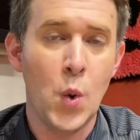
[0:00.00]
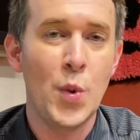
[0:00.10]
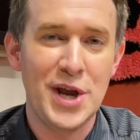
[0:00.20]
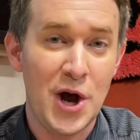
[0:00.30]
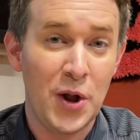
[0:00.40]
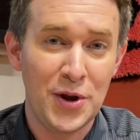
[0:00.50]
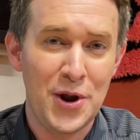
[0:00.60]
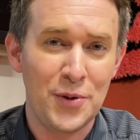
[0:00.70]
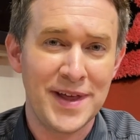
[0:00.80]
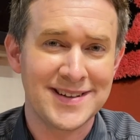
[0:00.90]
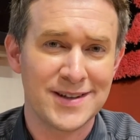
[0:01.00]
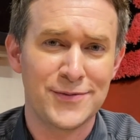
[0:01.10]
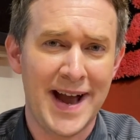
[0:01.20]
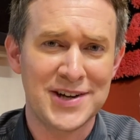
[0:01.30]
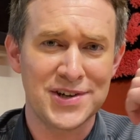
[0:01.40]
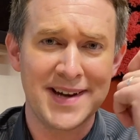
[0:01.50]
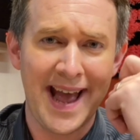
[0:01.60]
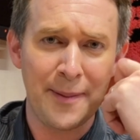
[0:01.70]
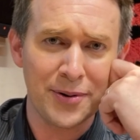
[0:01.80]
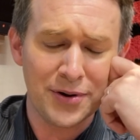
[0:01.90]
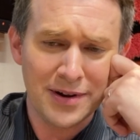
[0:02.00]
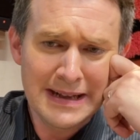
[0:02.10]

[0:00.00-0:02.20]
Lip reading: We all know that's the fashion capital.